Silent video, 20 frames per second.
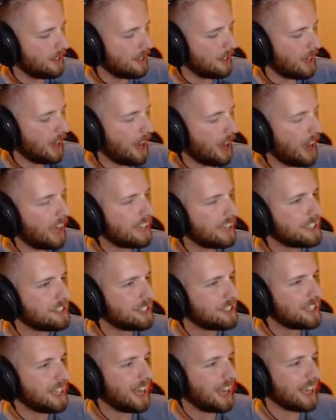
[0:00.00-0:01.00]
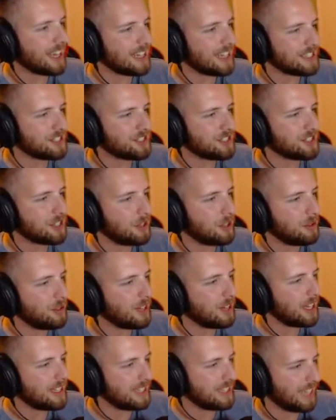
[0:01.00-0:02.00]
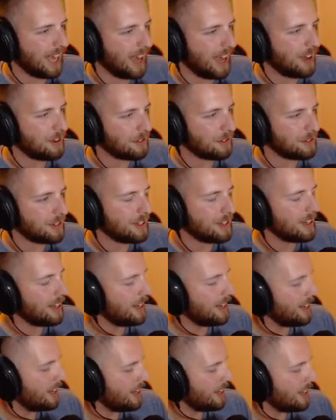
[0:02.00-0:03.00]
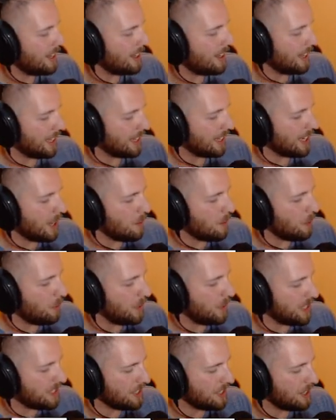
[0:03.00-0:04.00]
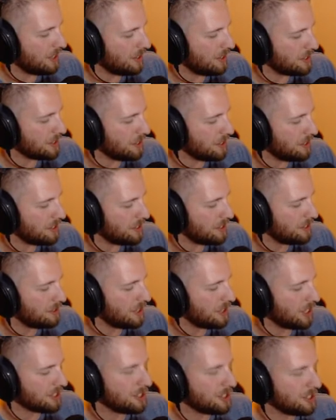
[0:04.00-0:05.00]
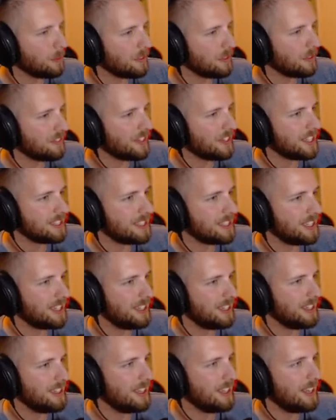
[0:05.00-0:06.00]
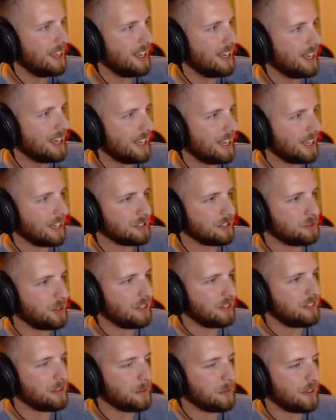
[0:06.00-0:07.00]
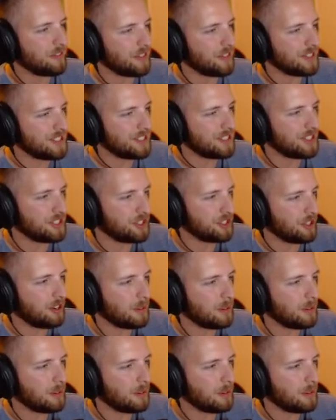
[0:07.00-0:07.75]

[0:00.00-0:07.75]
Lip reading: I got so let down. Like a couple weeks ago, I was going to an Oktoberfest thing, and I was waiting for my friends to show up.